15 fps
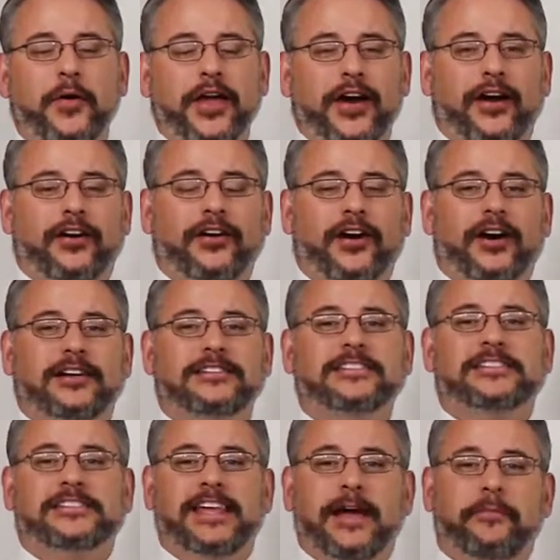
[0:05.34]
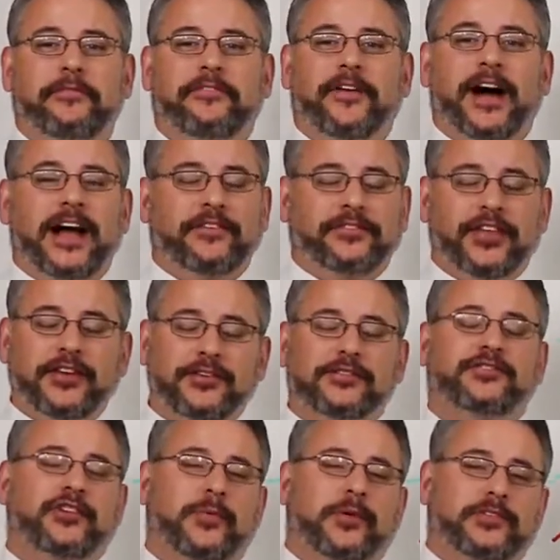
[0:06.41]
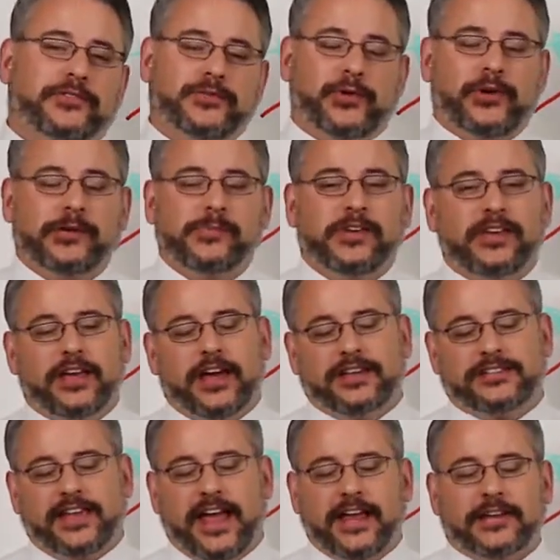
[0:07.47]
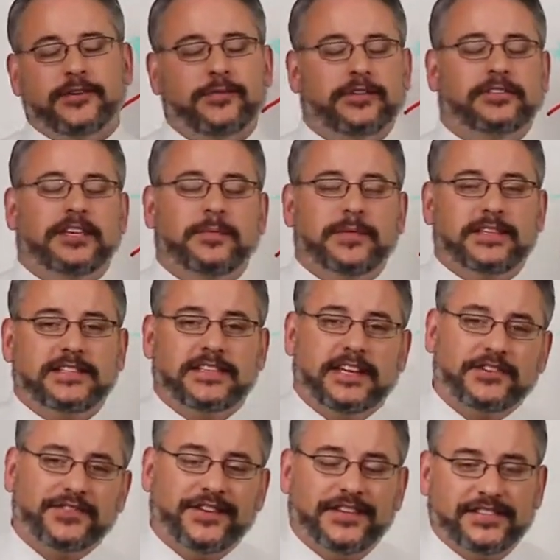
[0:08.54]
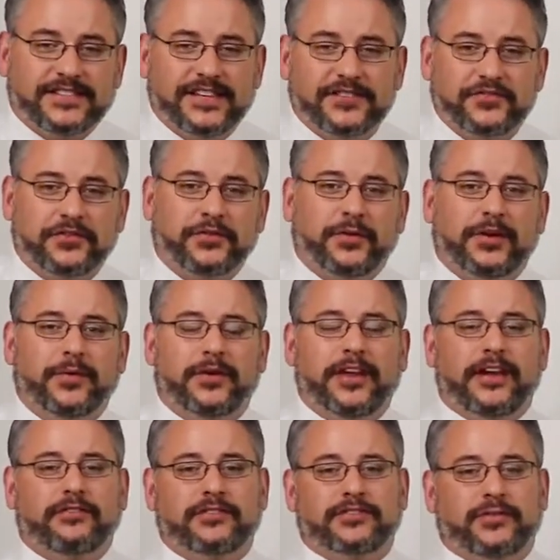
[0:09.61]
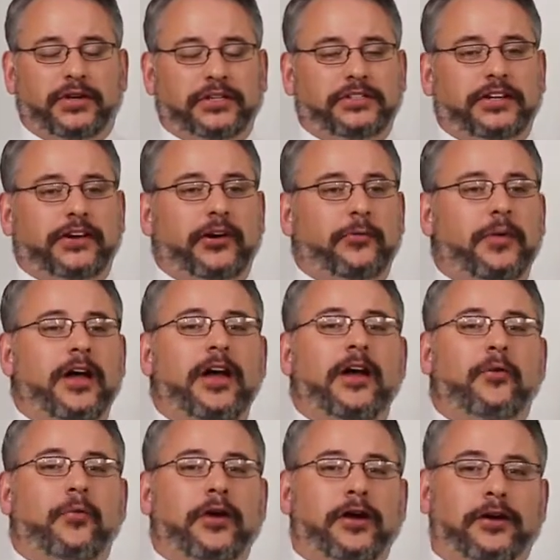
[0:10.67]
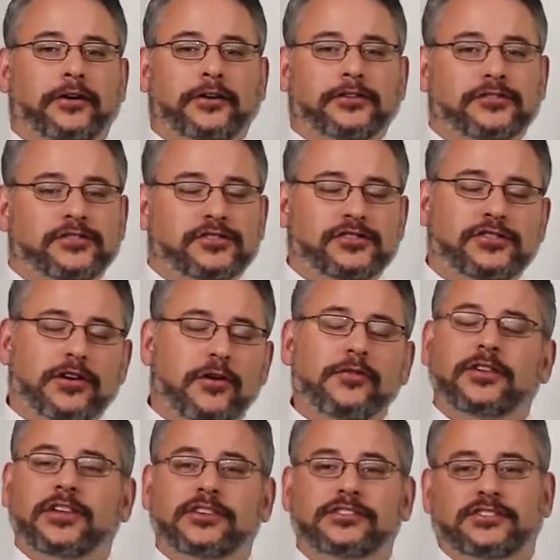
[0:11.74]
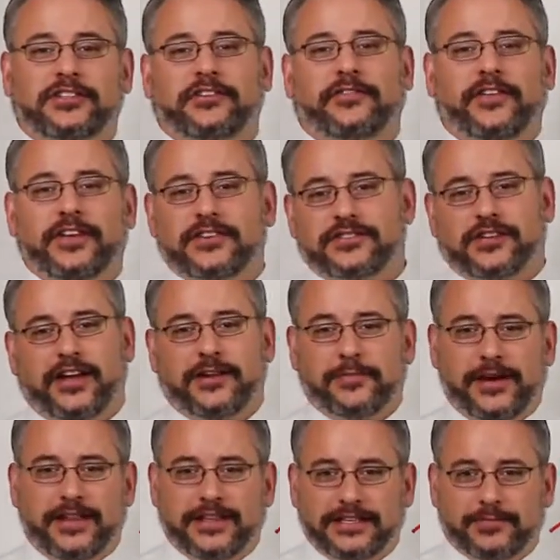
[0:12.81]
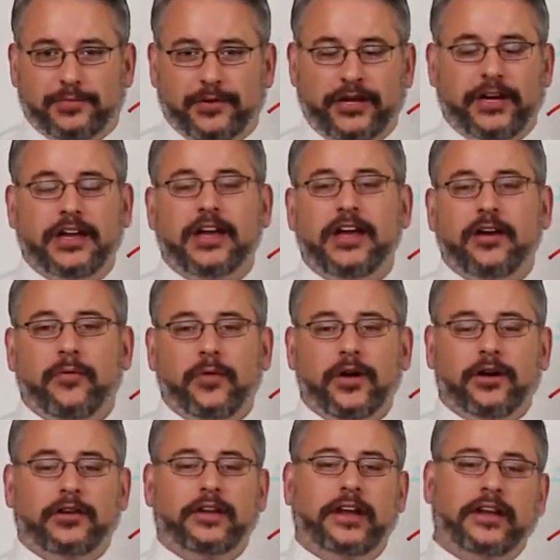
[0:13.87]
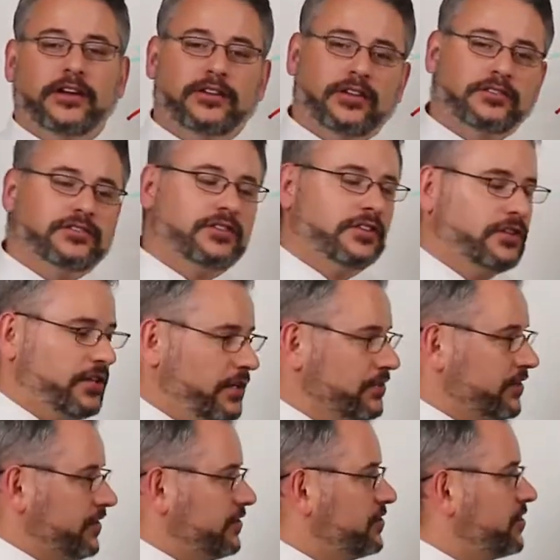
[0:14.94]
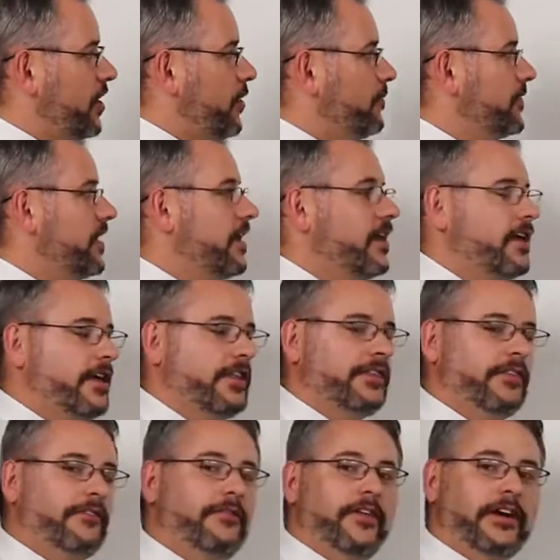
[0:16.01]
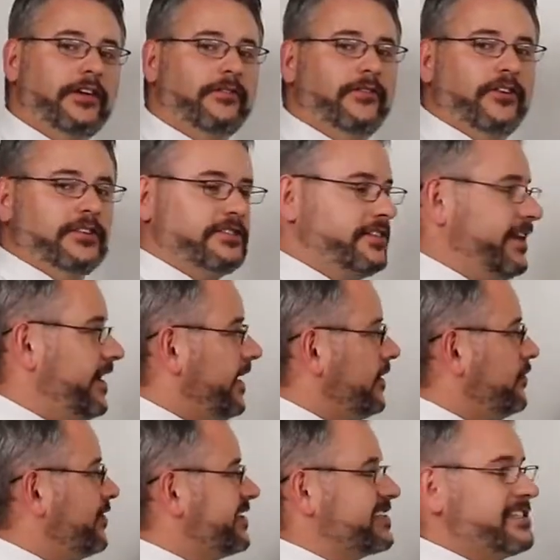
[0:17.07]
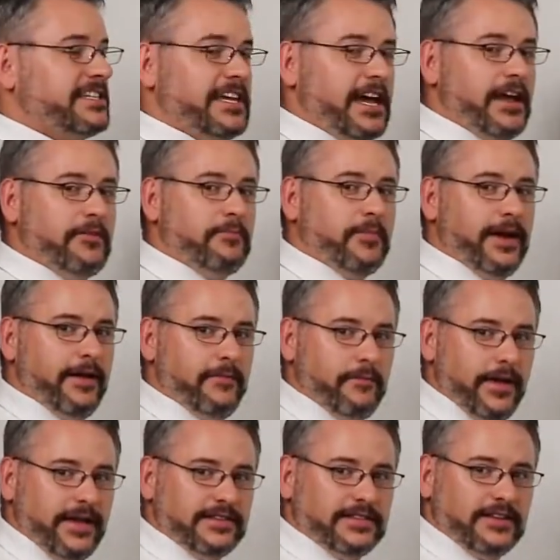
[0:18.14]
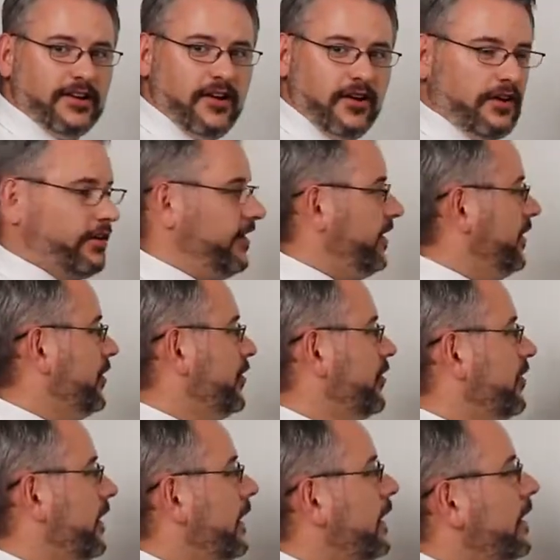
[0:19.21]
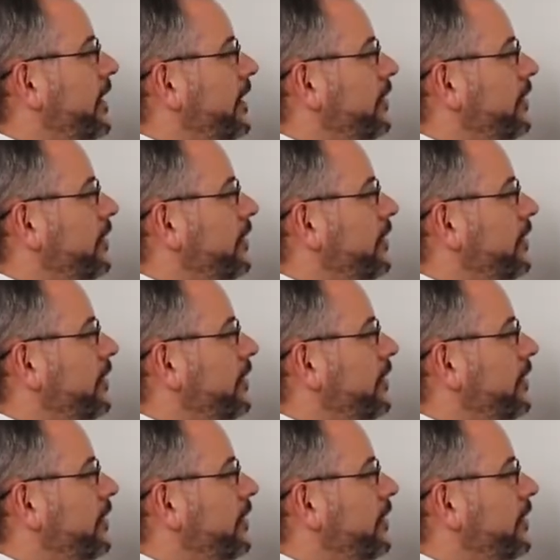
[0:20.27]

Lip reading: we are on step 5. Thank you so much for joining me. It's Andy with Team of the Century and Century 21 Everest Realty Group. We are so close to the finish line by this point. We are getting close to closing. So, the very first thing, and you can see I have my amazing art here.